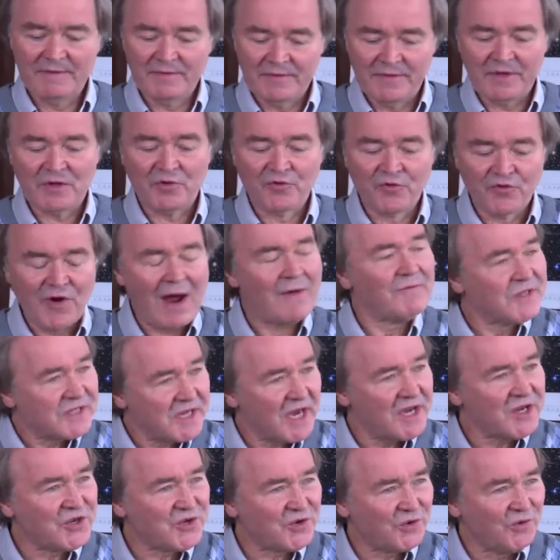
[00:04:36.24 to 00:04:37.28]
the
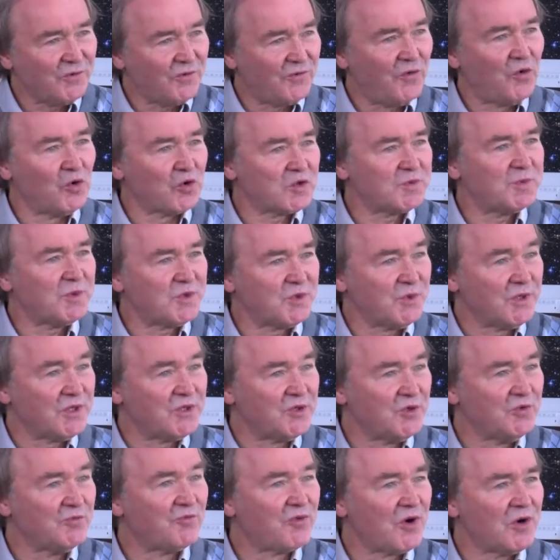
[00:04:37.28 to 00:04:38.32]
gravitational force between
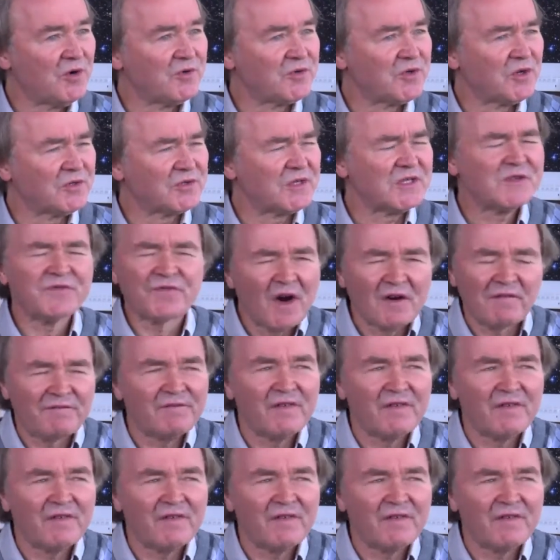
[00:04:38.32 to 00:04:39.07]
two protons is far,